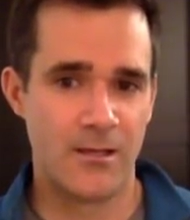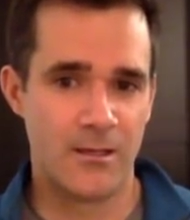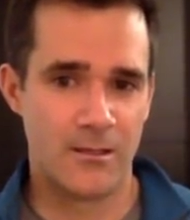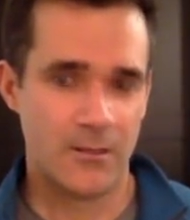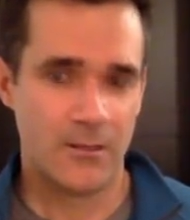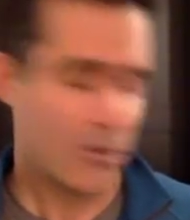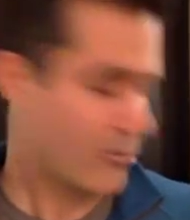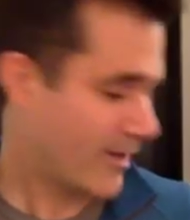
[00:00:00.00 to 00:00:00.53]

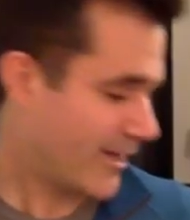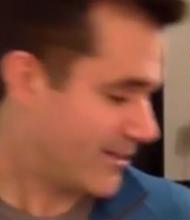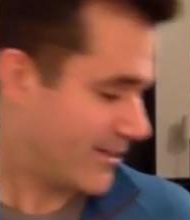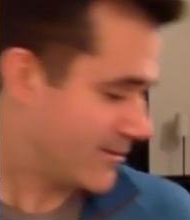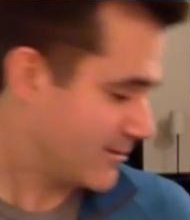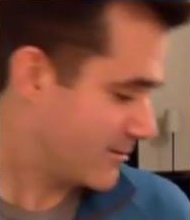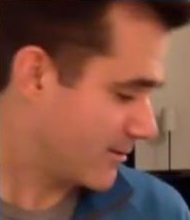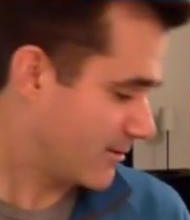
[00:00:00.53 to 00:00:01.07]

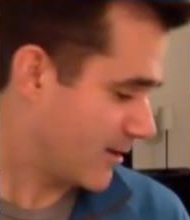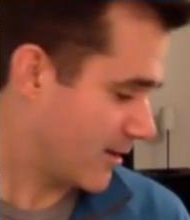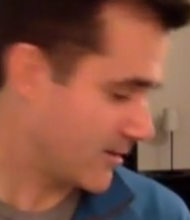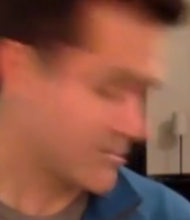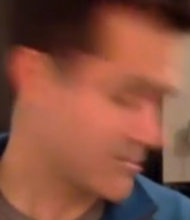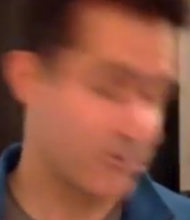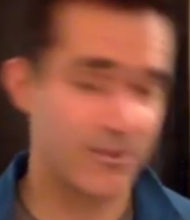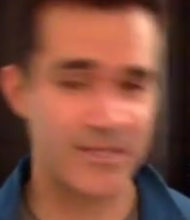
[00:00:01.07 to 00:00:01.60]
Okay,
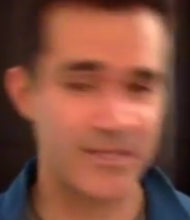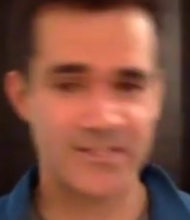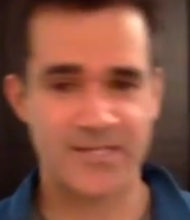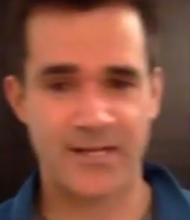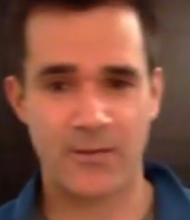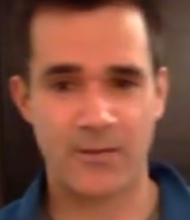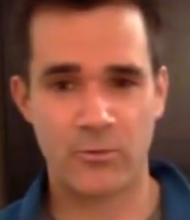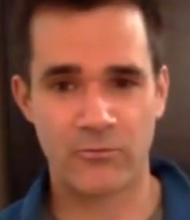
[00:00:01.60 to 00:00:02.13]
so like I
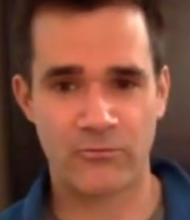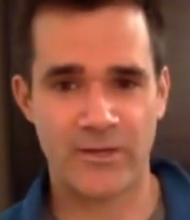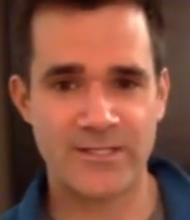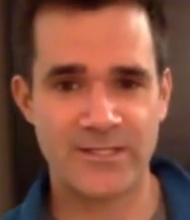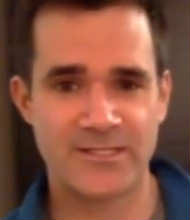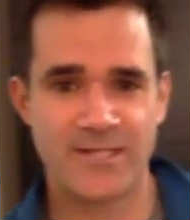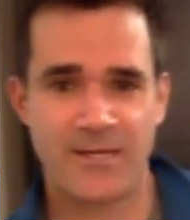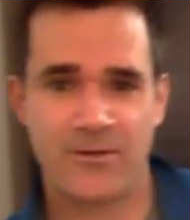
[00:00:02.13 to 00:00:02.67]
said, I will
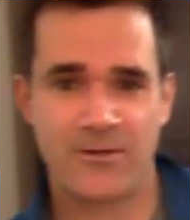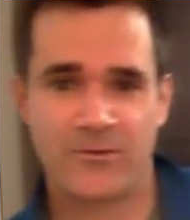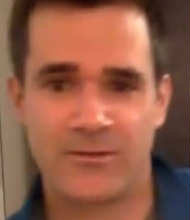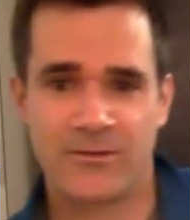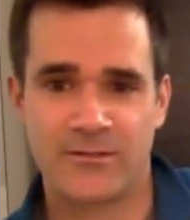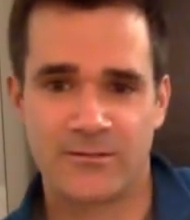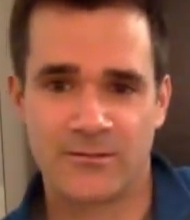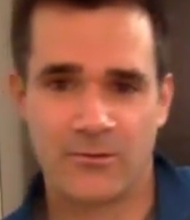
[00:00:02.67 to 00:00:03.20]
write
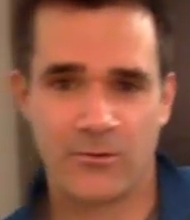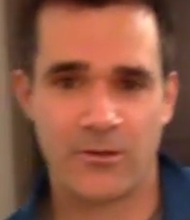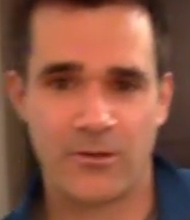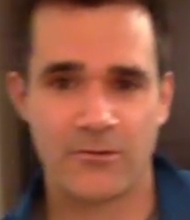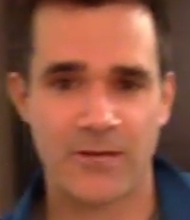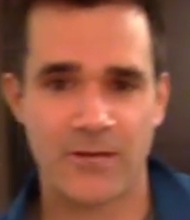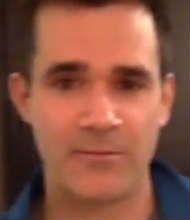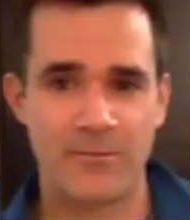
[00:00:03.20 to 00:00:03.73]
down or I'll
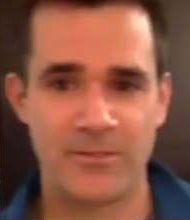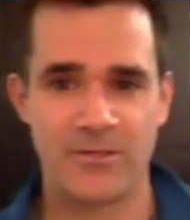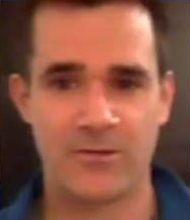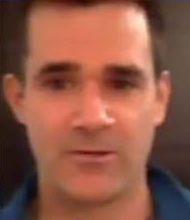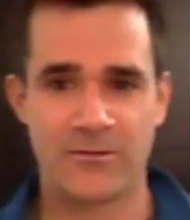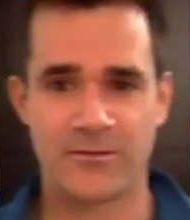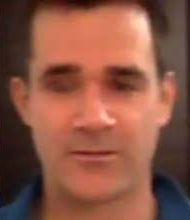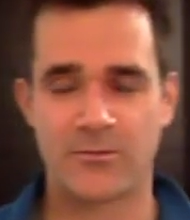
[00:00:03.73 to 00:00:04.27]
copy
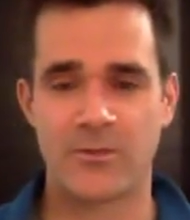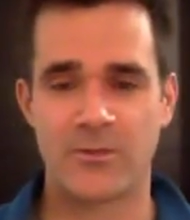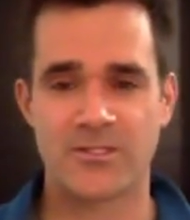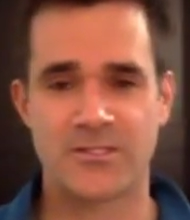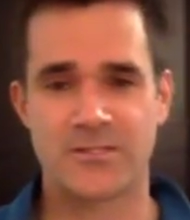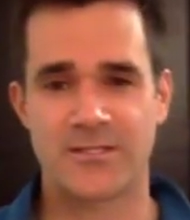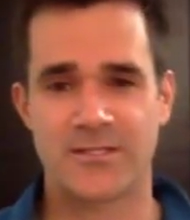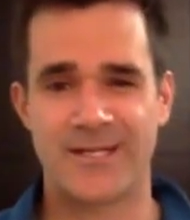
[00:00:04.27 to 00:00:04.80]
all the
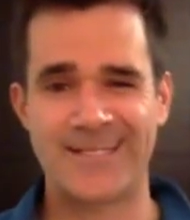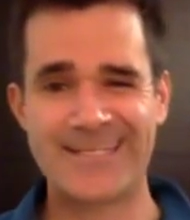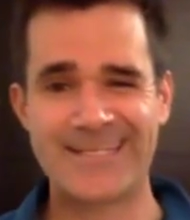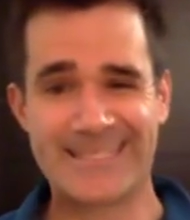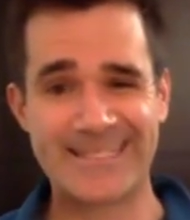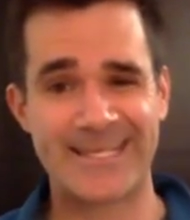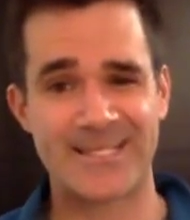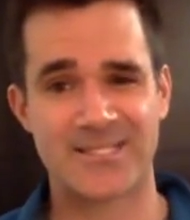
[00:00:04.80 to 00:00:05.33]
questions that I
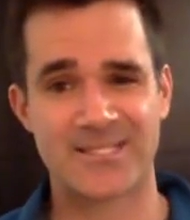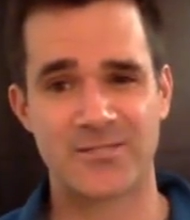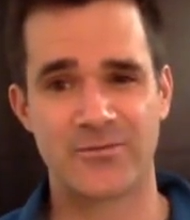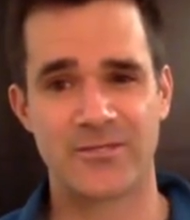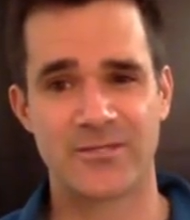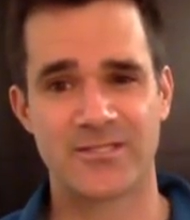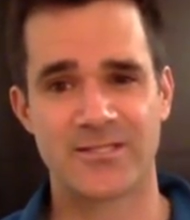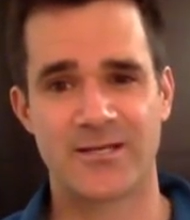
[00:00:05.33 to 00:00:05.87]
didn't get to
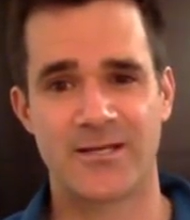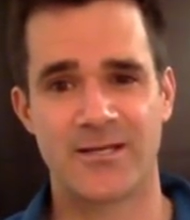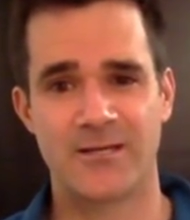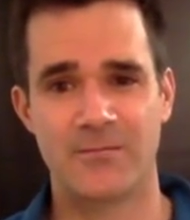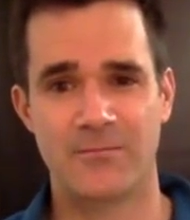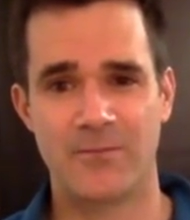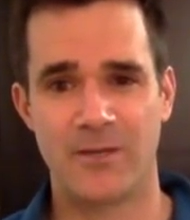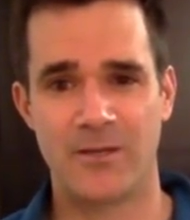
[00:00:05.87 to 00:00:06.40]
this
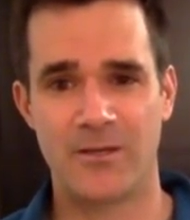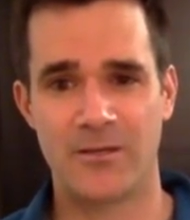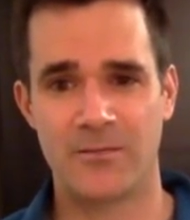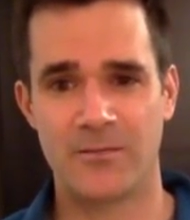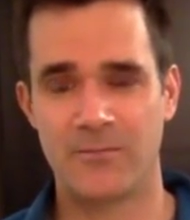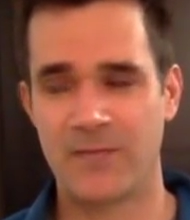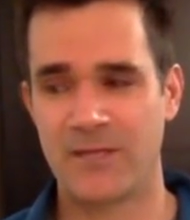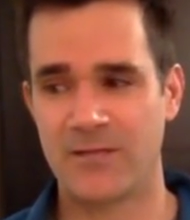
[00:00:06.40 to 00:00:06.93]
time,
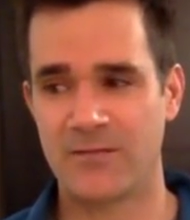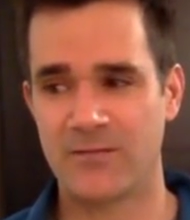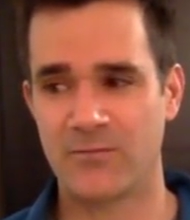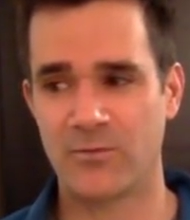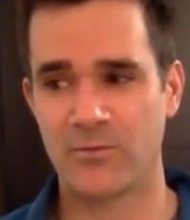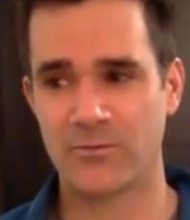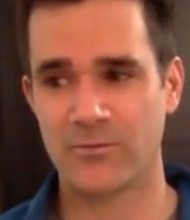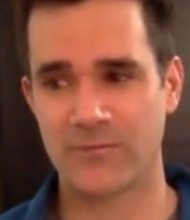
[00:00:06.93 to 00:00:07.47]
and
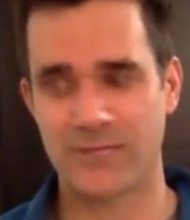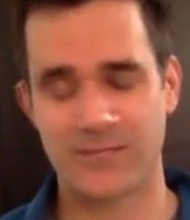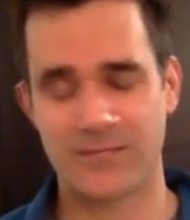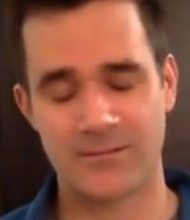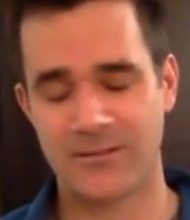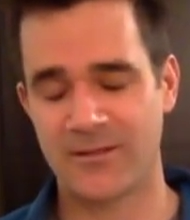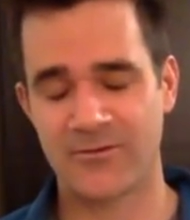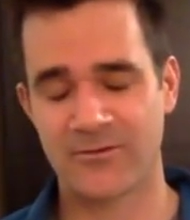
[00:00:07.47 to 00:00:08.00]
we'll get
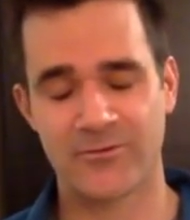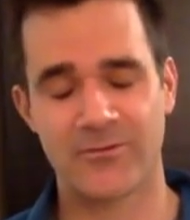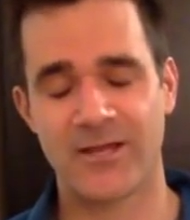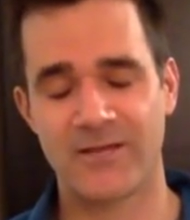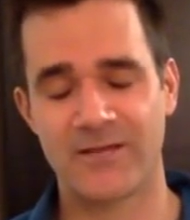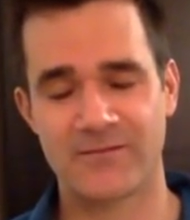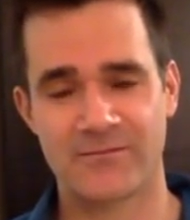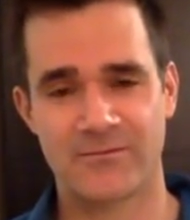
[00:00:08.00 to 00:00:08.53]
another
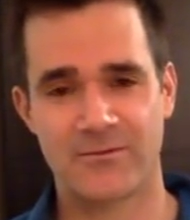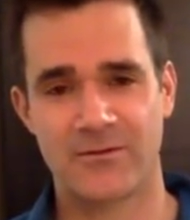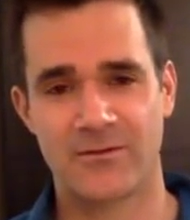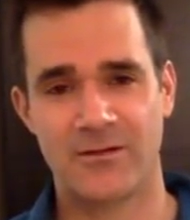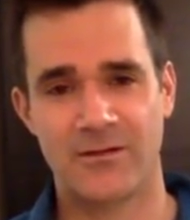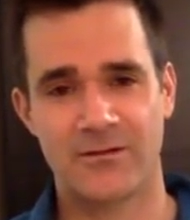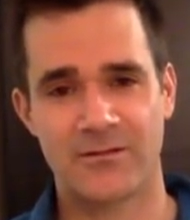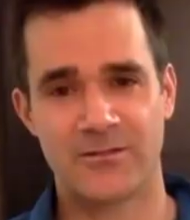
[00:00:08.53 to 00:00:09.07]
live
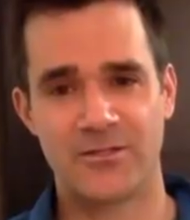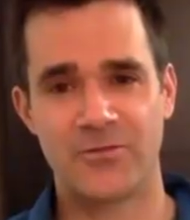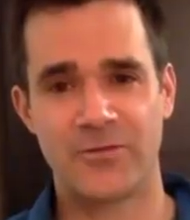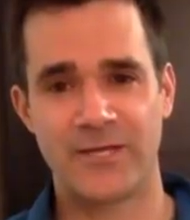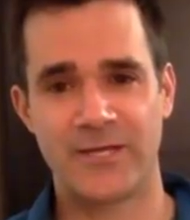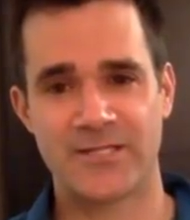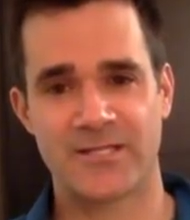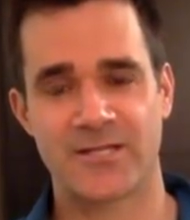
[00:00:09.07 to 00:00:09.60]

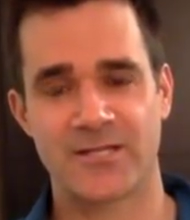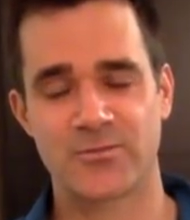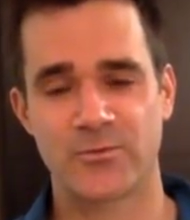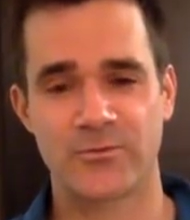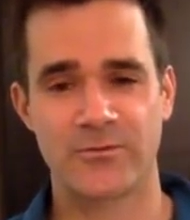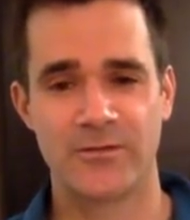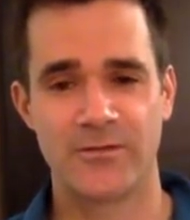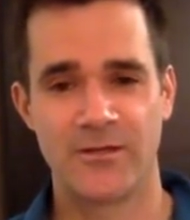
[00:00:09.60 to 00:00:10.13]
Q&A
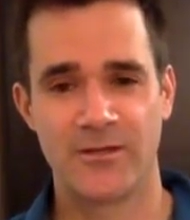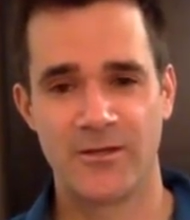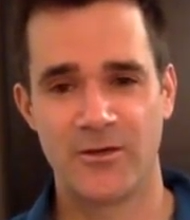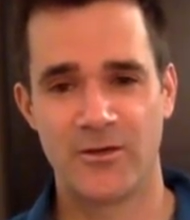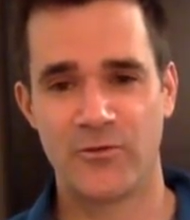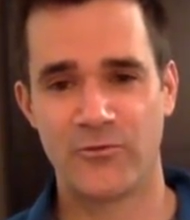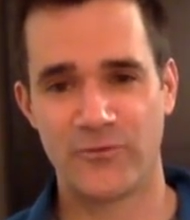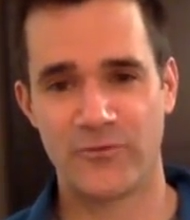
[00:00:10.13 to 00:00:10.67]
scheduled
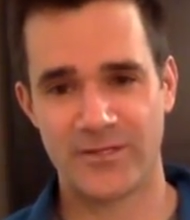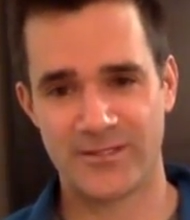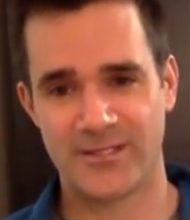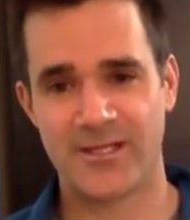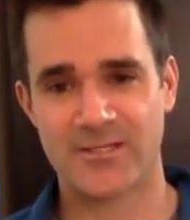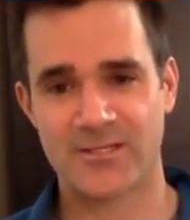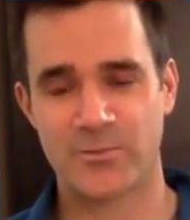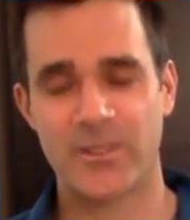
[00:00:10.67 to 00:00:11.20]
hopefully in the
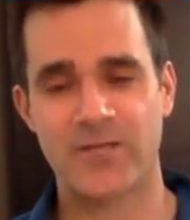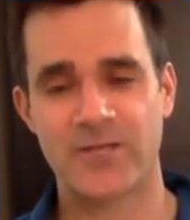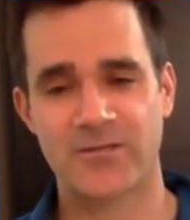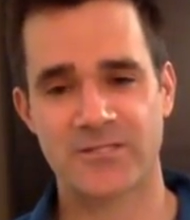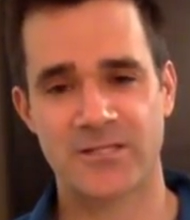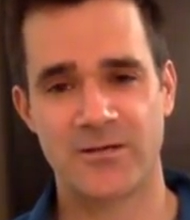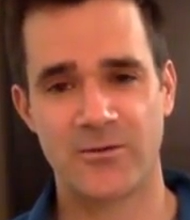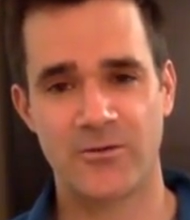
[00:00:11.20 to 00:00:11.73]
next week or
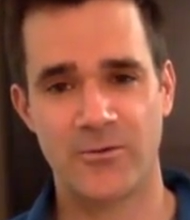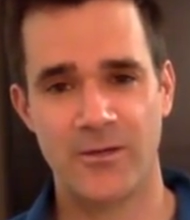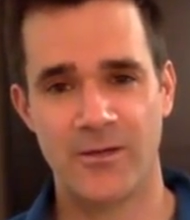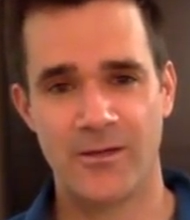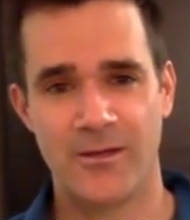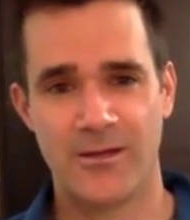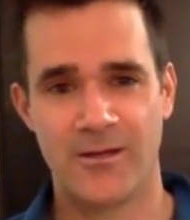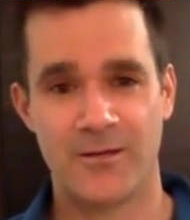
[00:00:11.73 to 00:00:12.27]
so.
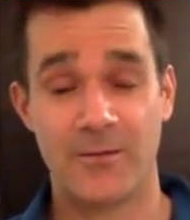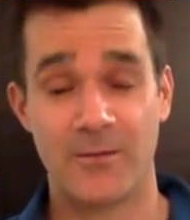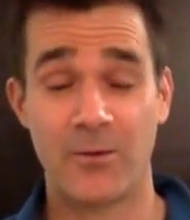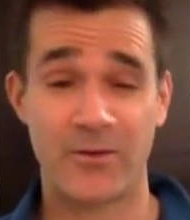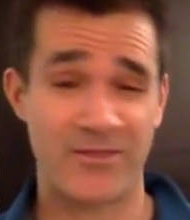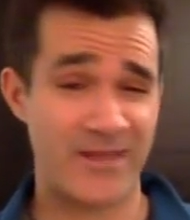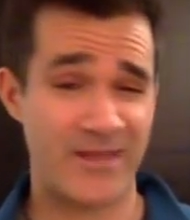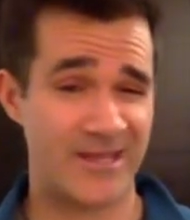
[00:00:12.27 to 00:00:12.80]
I
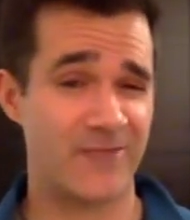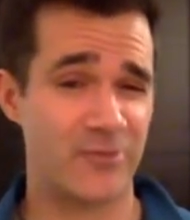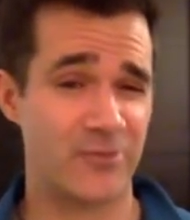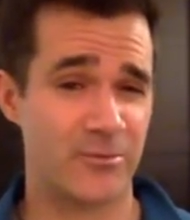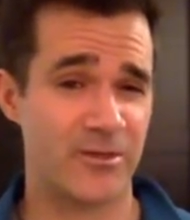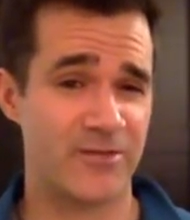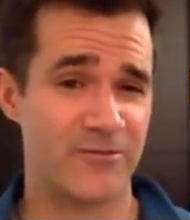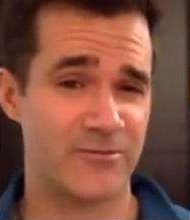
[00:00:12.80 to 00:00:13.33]
want to thank
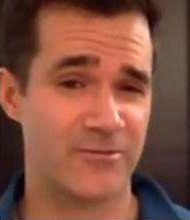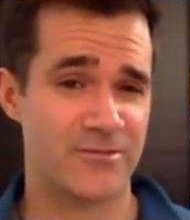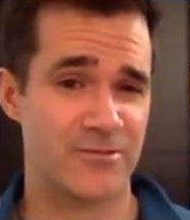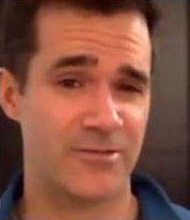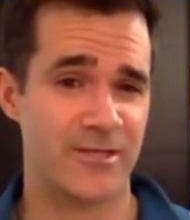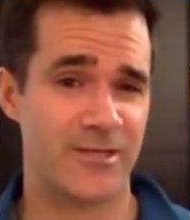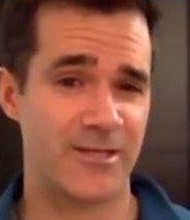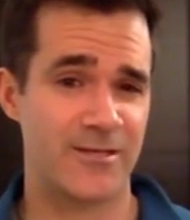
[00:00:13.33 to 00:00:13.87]
everybody for
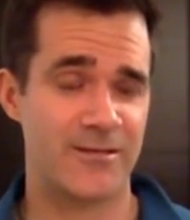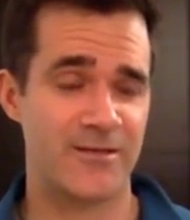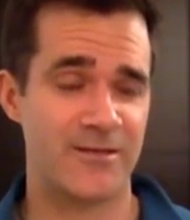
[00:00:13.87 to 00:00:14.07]
tuning in. If